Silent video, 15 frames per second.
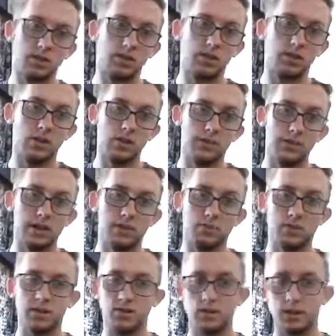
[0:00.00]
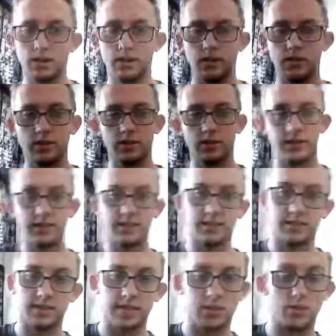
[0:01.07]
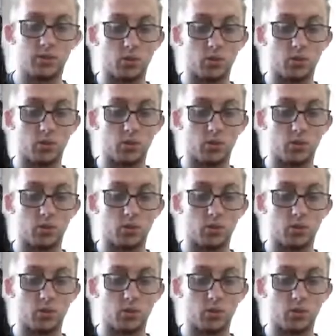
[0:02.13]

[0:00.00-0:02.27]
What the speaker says: do the fingerprint well. This camera